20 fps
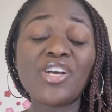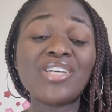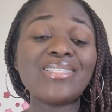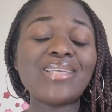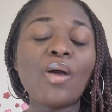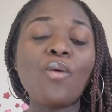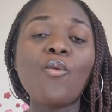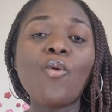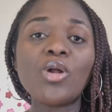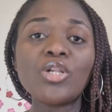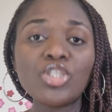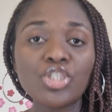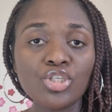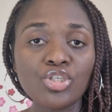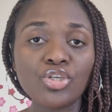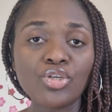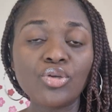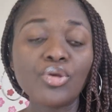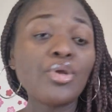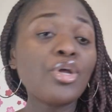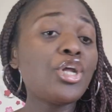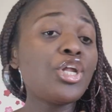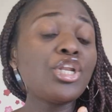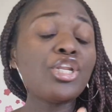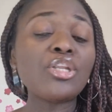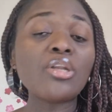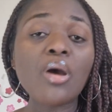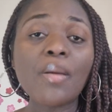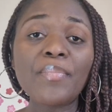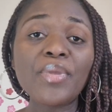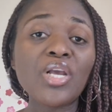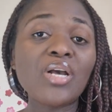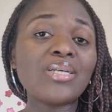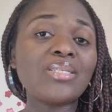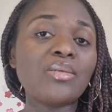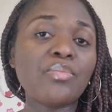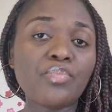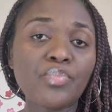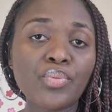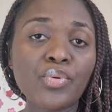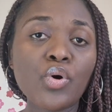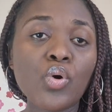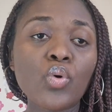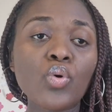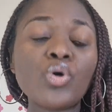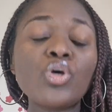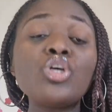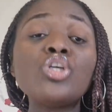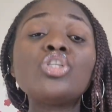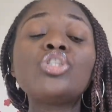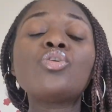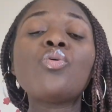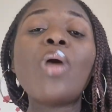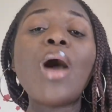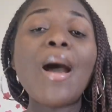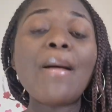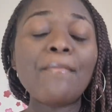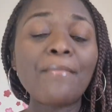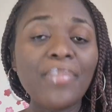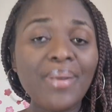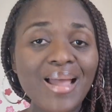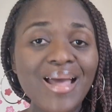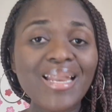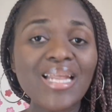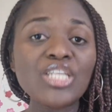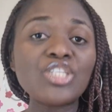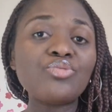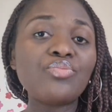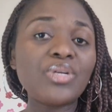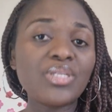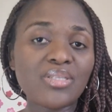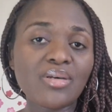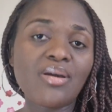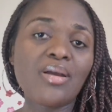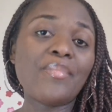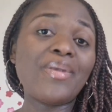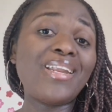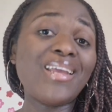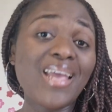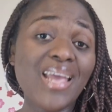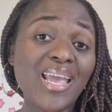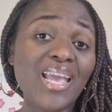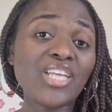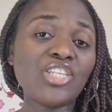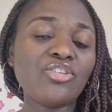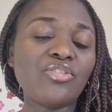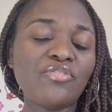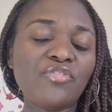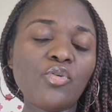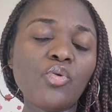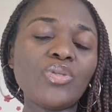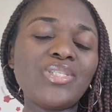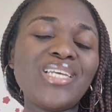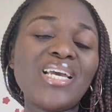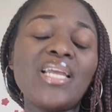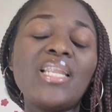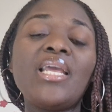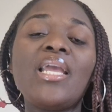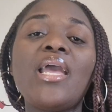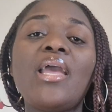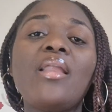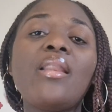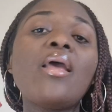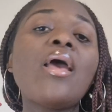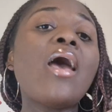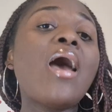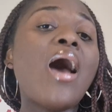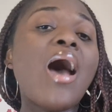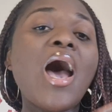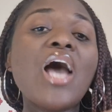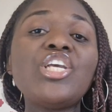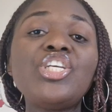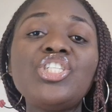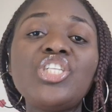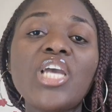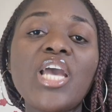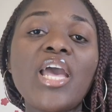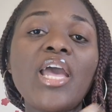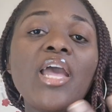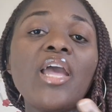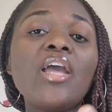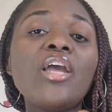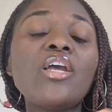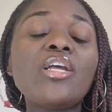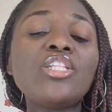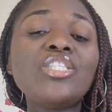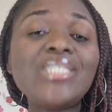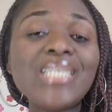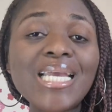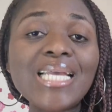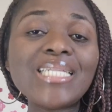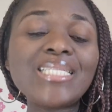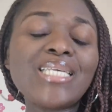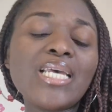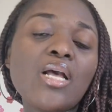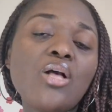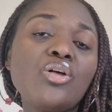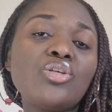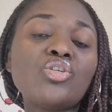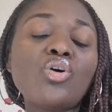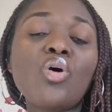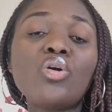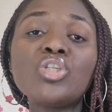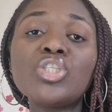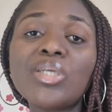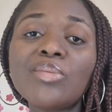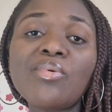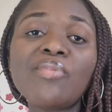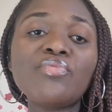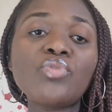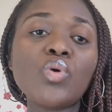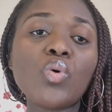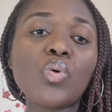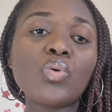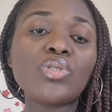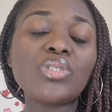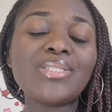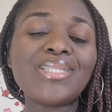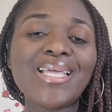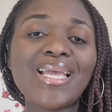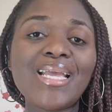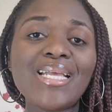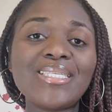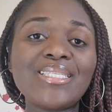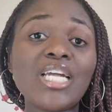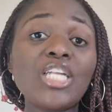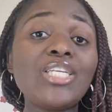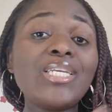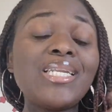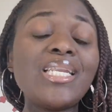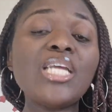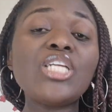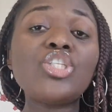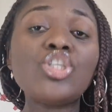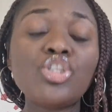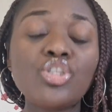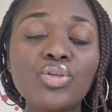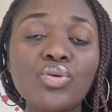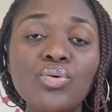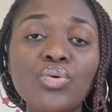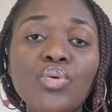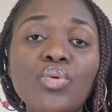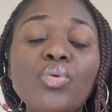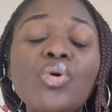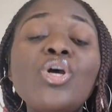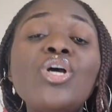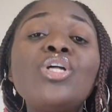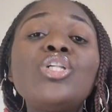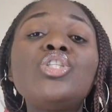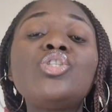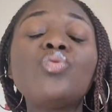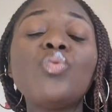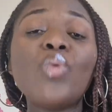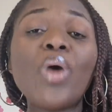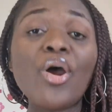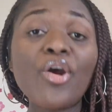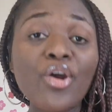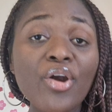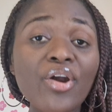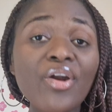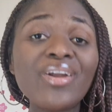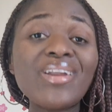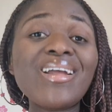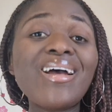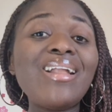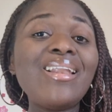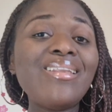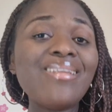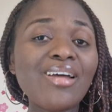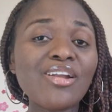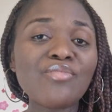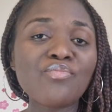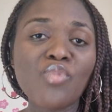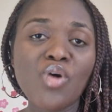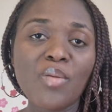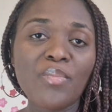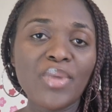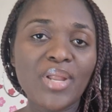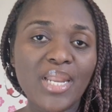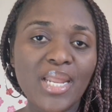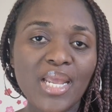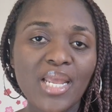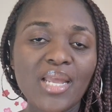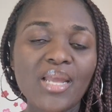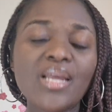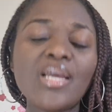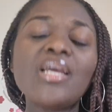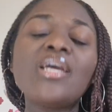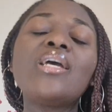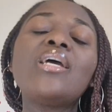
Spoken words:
because I want to, not because I'm broke. So I'm planning to retire by the age of 40. And again, I share details on some of those things that you need to do to earn a lot more money,